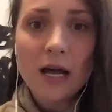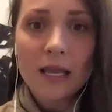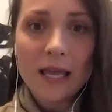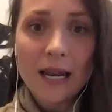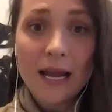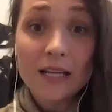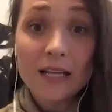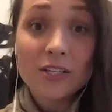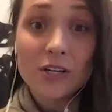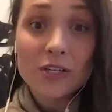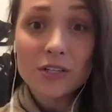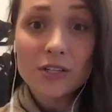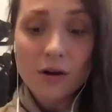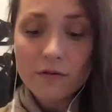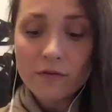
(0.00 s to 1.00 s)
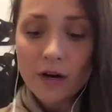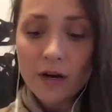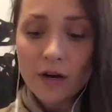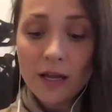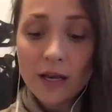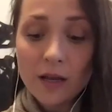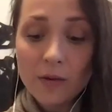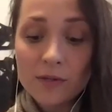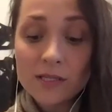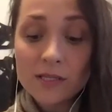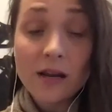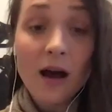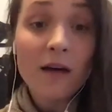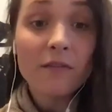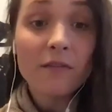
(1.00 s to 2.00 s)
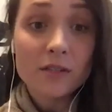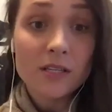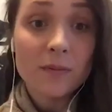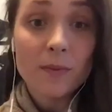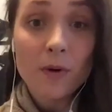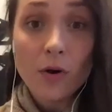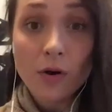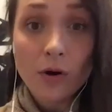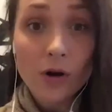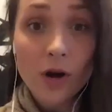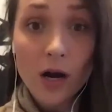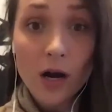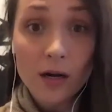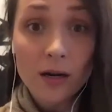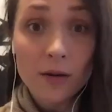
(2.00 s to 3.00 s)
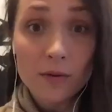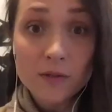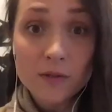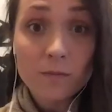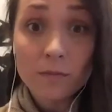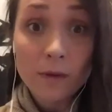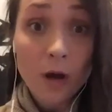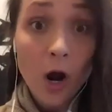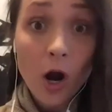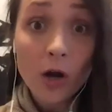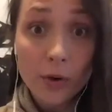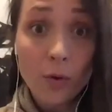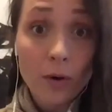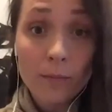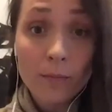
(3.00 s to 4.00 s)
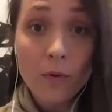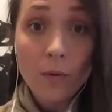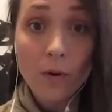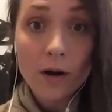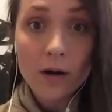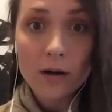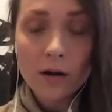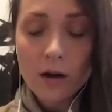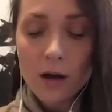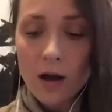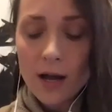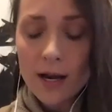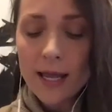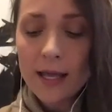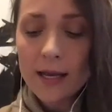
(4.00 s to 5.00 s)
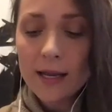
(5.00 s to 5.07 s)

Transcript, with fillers: And I turned it over, and it was a novelty poker card, and it was hmm hardcore porn on it.